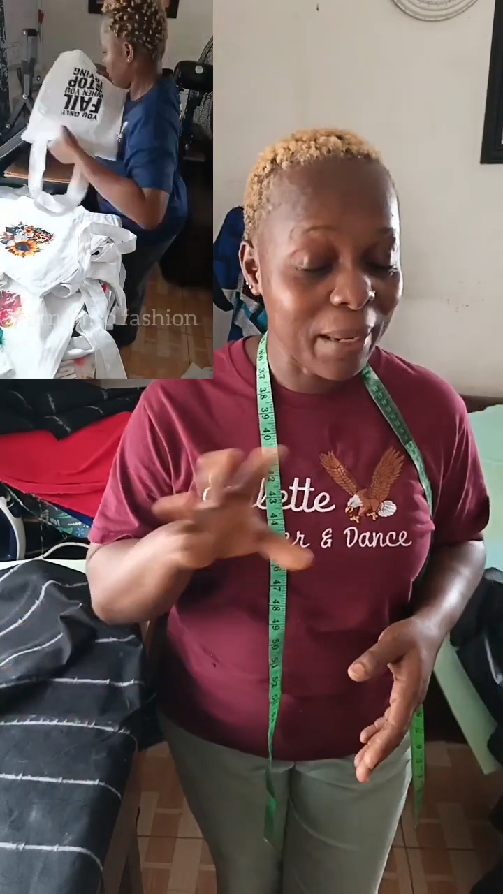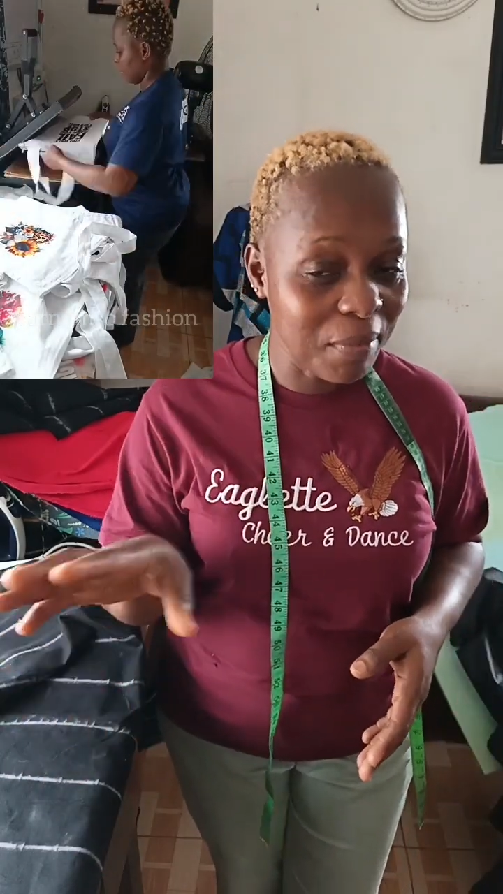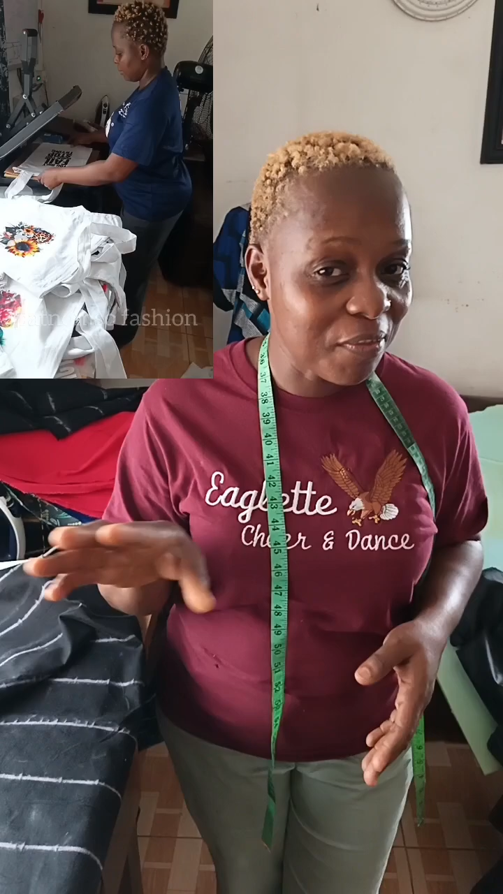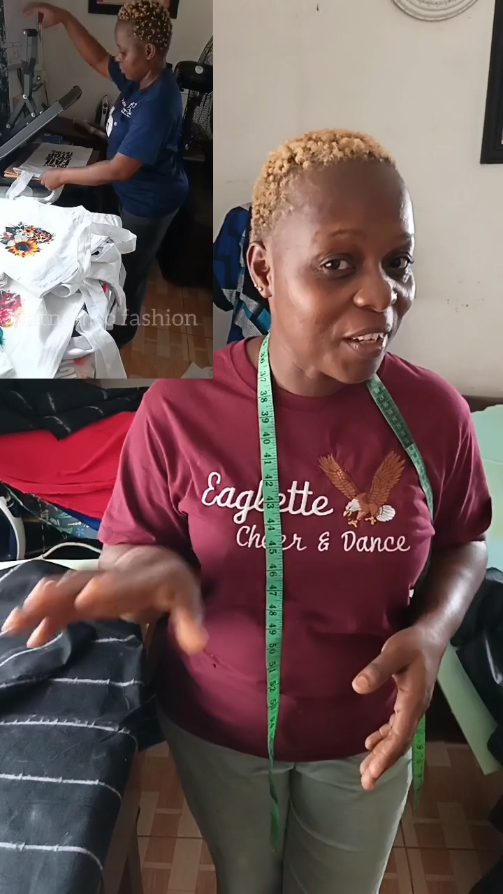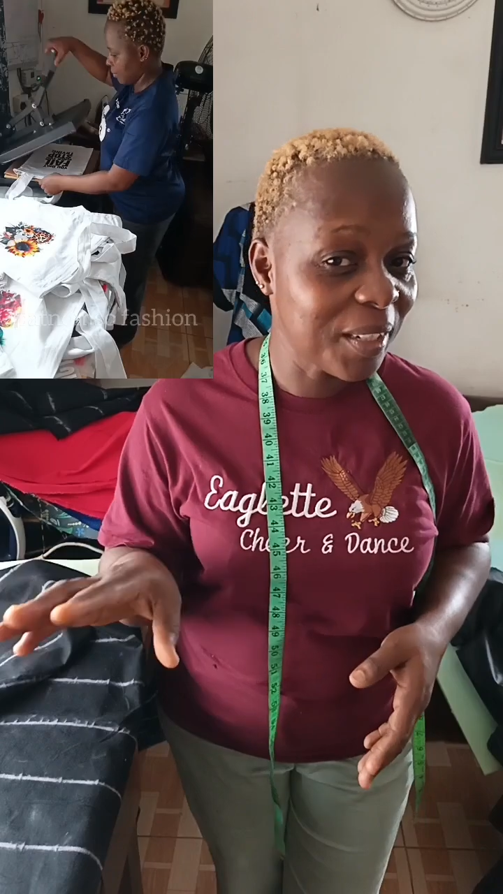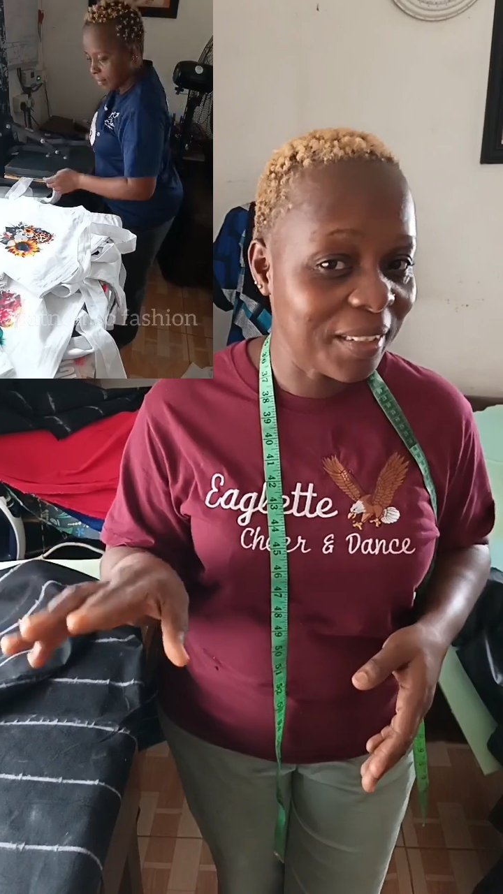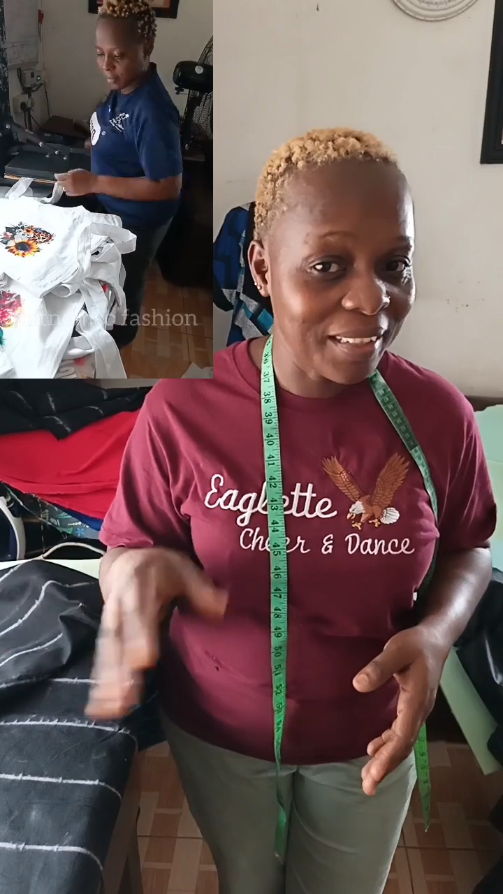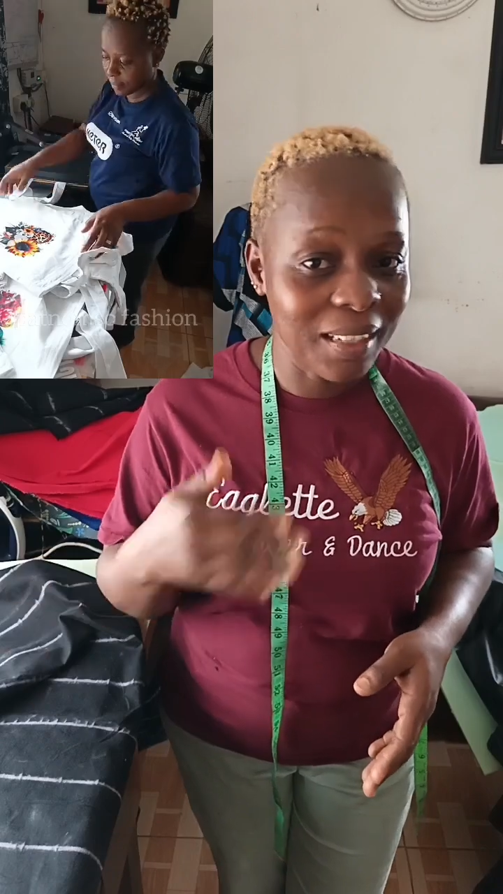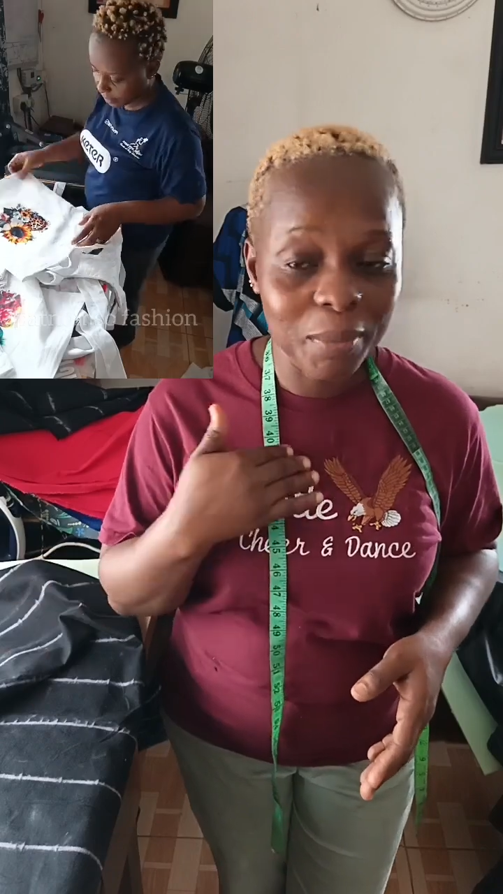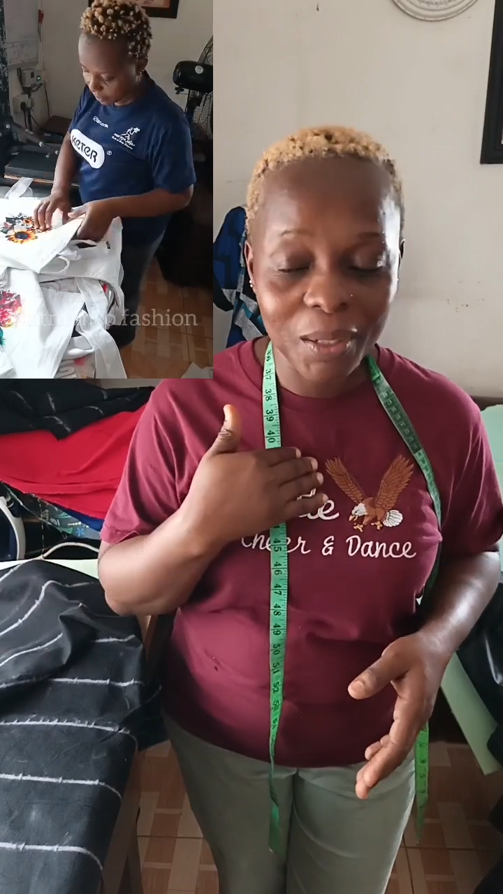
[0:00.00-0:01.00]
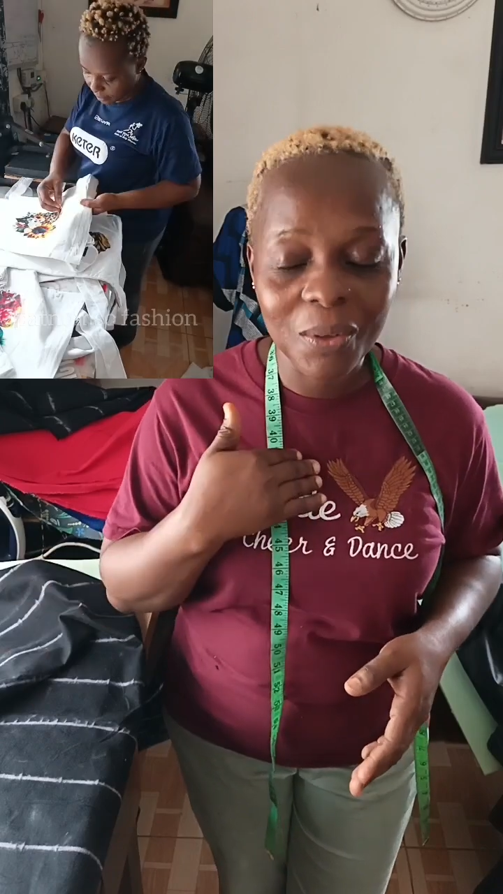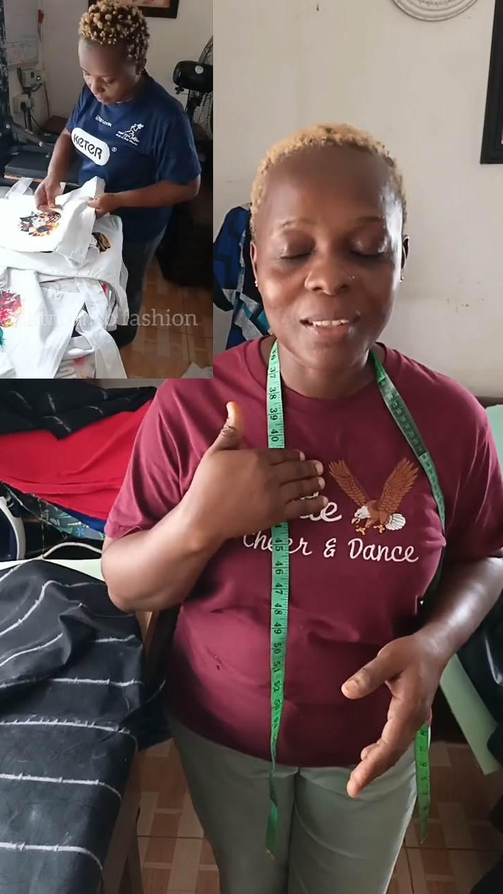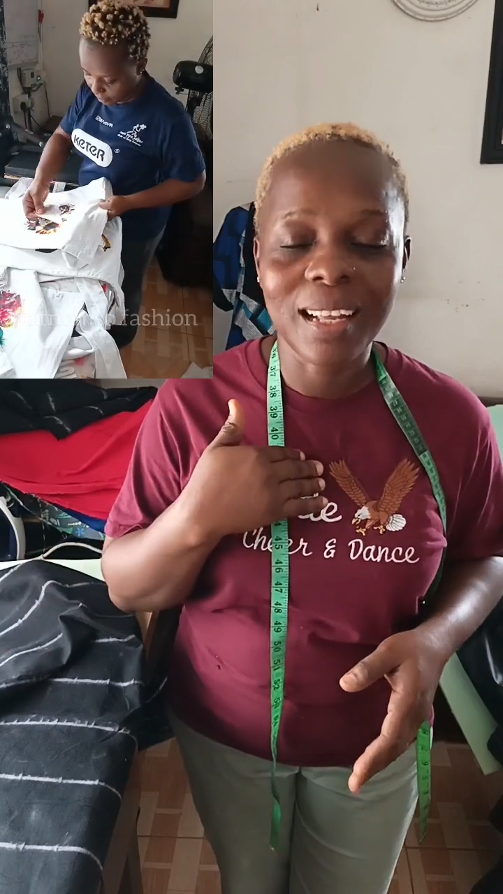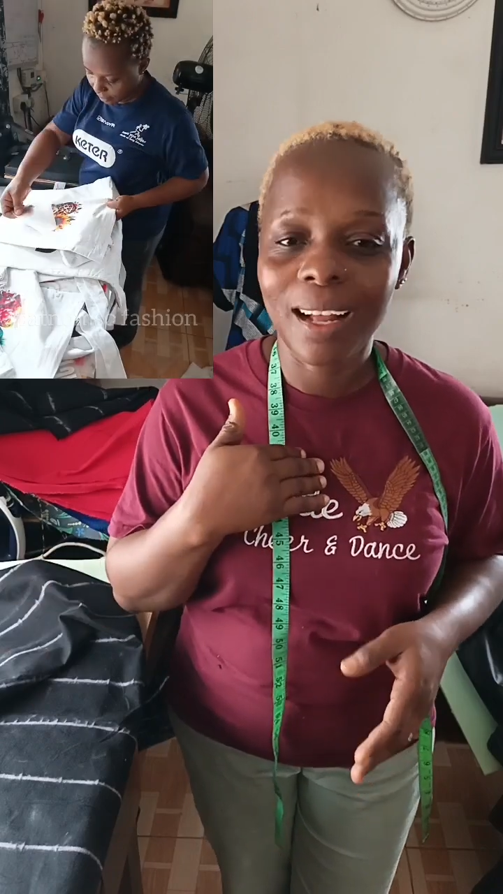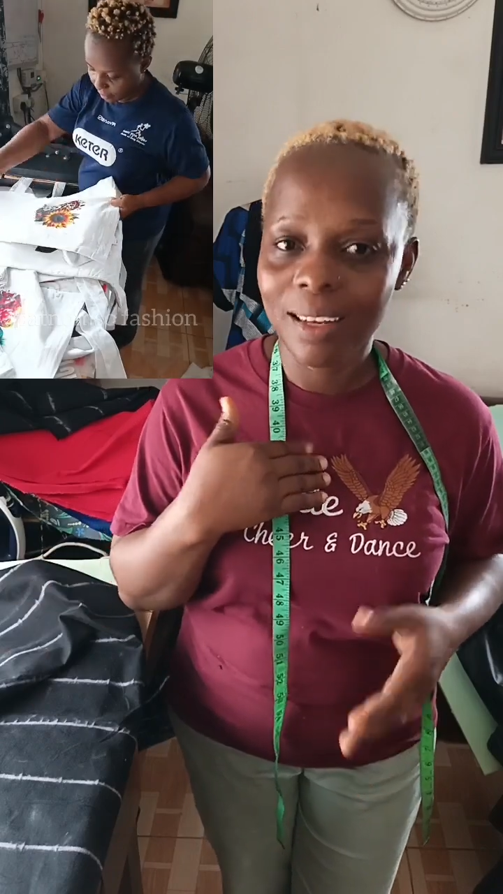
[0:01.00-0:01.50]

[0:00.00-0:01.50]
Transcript: mean very detailed, because